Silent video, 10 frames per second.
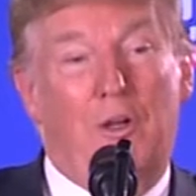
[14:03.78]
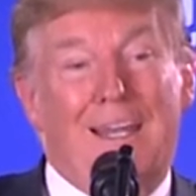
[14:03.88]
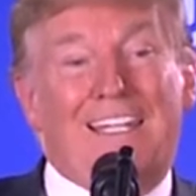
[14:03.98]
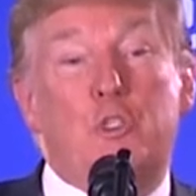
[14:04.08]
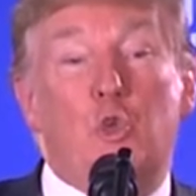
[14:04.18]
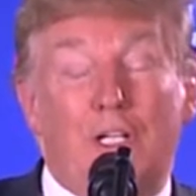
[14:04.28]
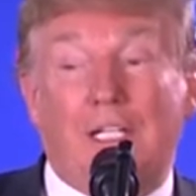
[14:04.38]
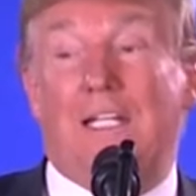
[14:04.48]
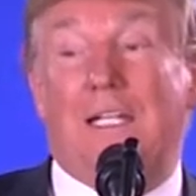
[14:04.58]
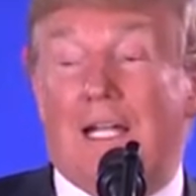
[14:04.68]
not
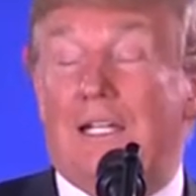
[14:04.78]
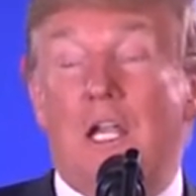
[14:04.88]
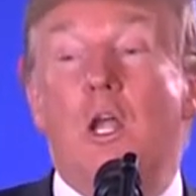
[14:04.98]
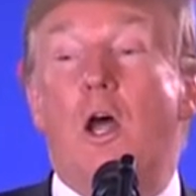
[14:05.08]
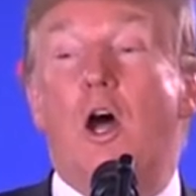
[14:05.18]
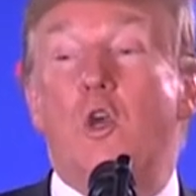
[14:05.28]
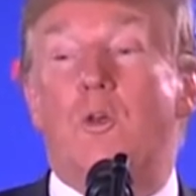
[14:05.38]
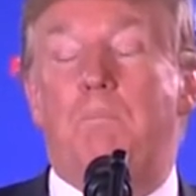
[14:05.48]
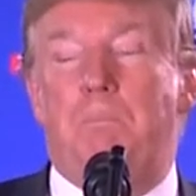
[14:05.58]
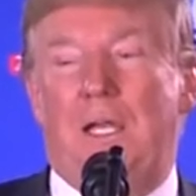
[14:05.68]
trillion, not
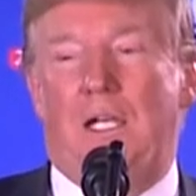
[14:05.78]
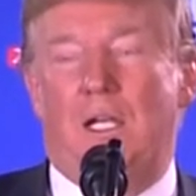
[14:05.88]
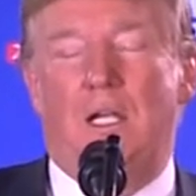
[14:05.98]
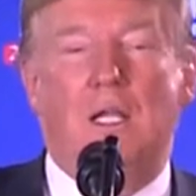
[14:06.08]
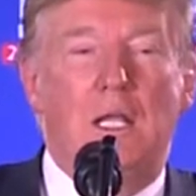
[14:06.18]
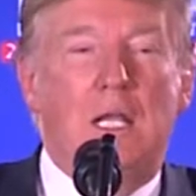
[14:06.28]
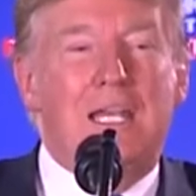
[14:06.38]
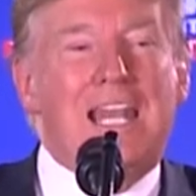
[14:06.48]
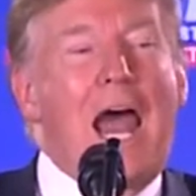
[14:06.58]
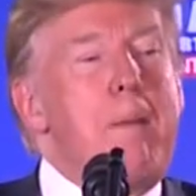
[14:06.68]
100 billion,
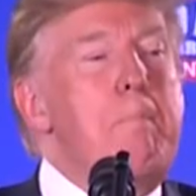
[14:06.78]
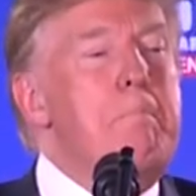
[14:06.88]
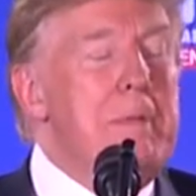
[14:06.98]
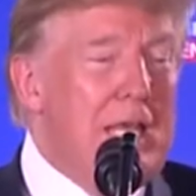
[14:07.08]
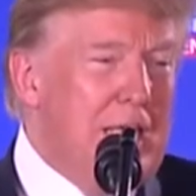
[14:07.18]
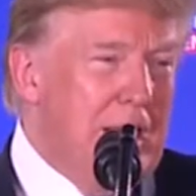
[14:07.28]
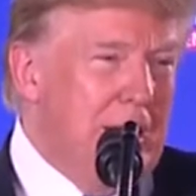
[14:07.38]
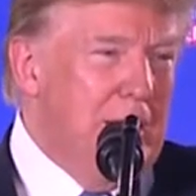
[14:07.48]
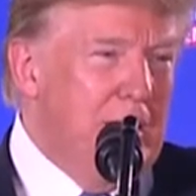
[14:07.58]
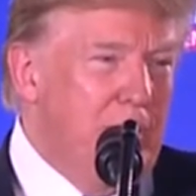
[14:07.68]
not
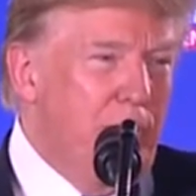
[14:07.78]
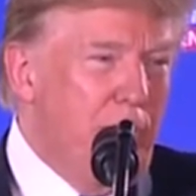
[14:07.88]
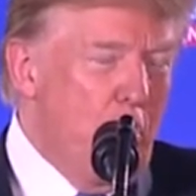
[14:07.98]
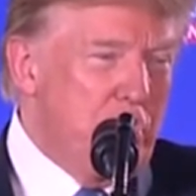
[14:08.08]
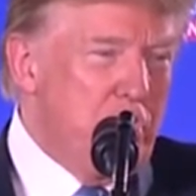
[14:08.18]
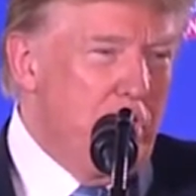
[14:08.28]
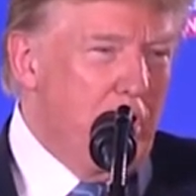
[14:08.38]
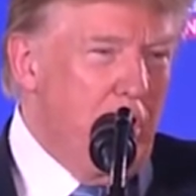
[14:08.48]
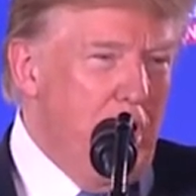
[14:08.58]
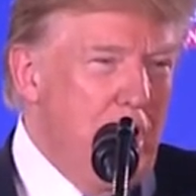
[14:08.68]
million,
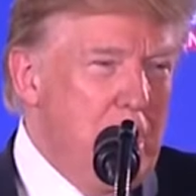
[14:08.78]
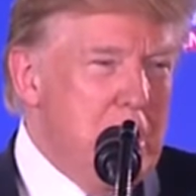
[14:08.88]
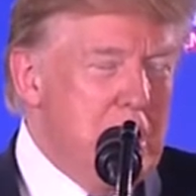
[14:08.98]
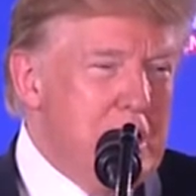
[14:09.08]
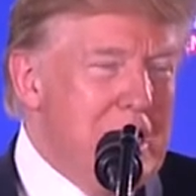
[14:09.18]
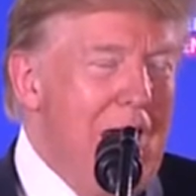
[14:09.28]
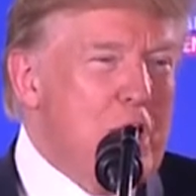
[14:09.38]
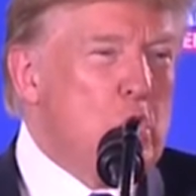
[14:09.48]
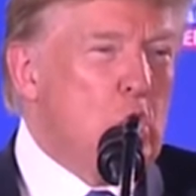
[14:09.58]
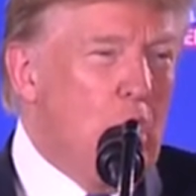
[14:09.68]
fortunately,
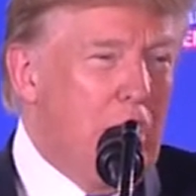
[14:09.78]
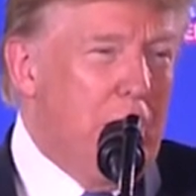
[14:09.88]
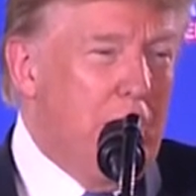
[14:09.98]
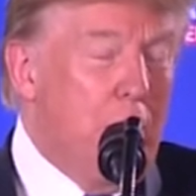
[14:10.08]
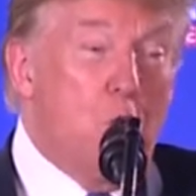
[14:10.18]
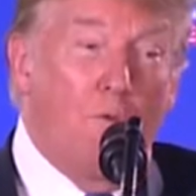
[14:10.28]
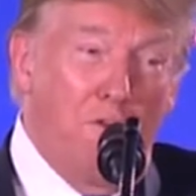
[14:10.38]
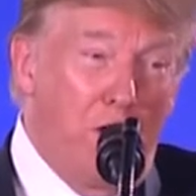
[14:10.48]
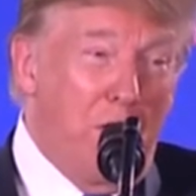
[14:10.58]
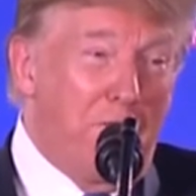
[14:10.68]
not trillion,
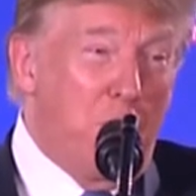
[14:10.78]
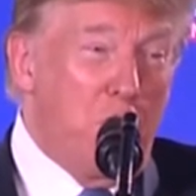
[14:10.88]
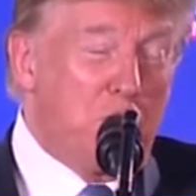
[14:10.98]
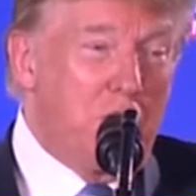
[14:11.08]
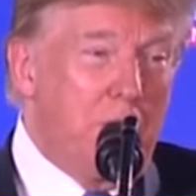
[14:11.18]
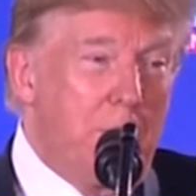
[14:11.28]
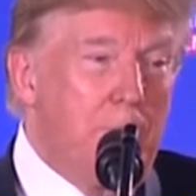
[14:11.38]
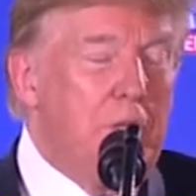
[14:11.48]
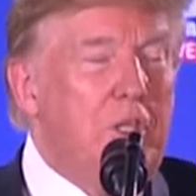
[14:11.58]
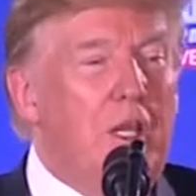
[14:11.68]
very fortunately,
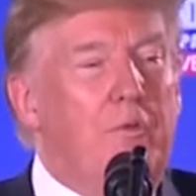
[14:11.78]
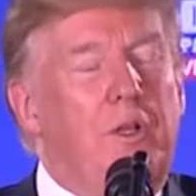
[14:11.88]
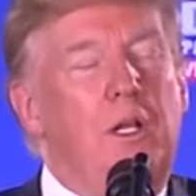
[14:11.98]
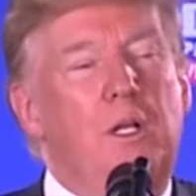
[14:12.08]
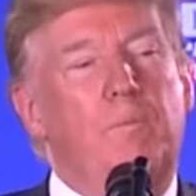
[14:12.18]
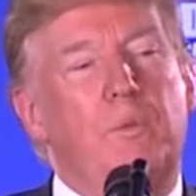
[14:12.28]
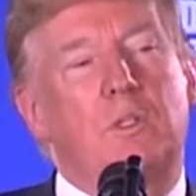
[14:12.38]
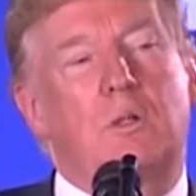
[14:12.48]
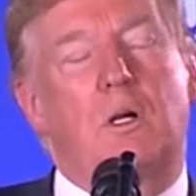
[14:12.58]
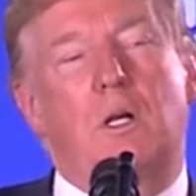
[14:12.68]
but think of it.
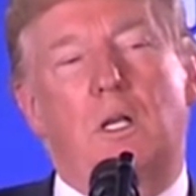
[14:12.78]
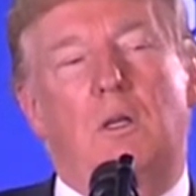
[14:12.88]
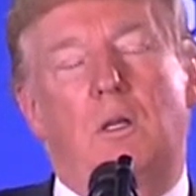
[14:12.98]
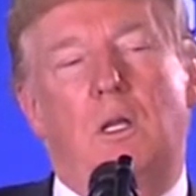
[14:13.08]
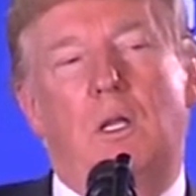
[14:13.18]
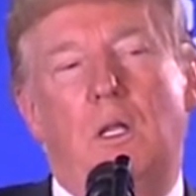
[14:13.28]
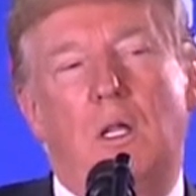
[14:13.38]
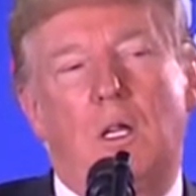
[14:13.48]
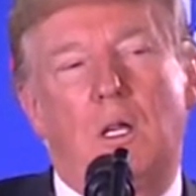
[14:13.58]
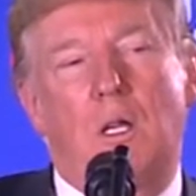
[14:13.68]
So $100
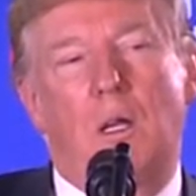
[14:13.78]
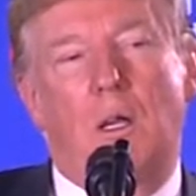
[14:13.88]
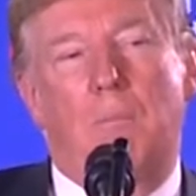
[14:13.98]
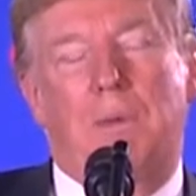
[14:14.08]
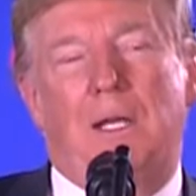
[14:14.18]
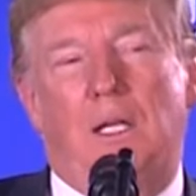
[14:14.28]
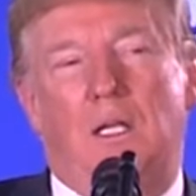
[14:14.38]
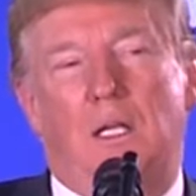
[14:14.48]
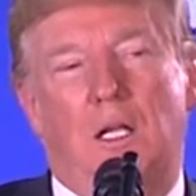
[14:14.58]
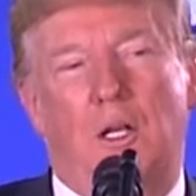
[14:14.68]

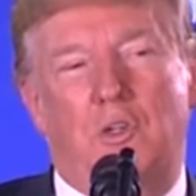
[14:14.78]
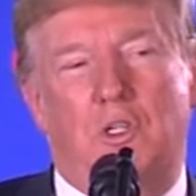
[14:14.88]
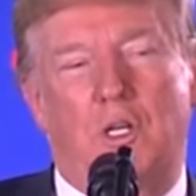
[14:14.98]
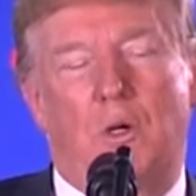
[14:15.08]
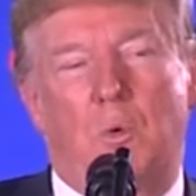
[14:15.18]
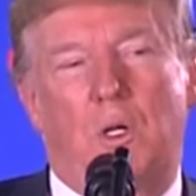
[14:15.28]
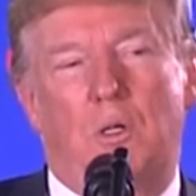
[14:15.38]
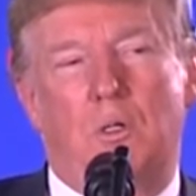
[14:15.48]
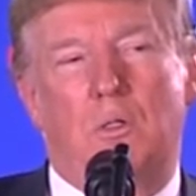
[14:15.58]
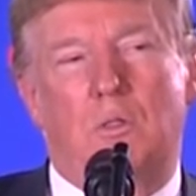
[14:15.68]
billion a year we
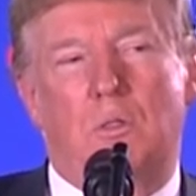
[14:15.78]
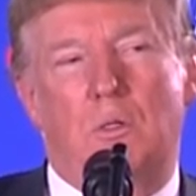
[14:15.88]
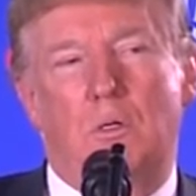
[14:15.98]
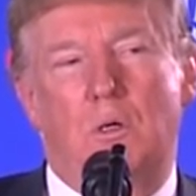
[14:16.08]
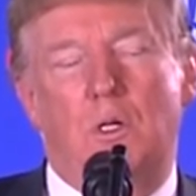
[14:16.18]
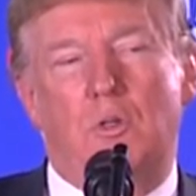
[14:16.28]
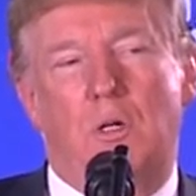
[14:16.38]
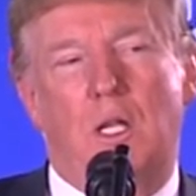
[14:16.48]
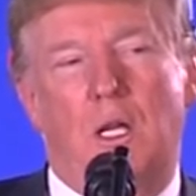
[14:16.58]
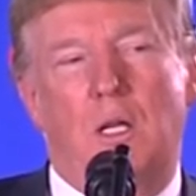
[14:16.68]
lose on
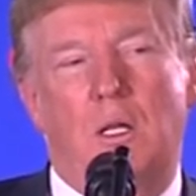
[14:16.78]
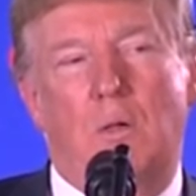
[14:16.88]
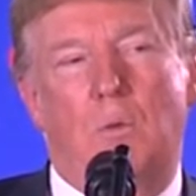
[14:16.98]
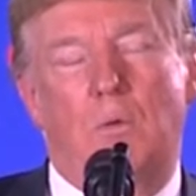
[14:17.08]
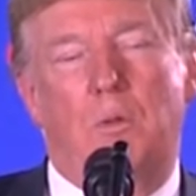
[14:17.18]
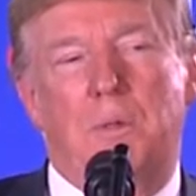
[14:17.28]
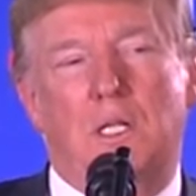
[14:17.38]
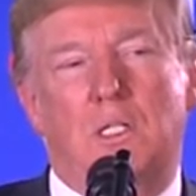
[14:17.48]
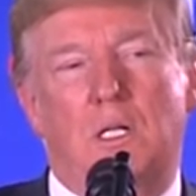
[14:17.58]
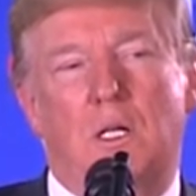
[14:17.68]
trade with
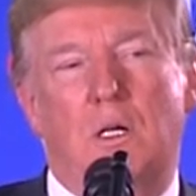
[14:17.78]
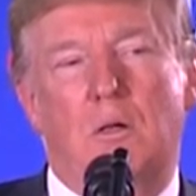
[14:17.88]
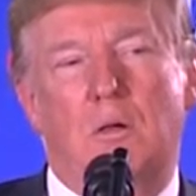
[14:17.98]
Mexico.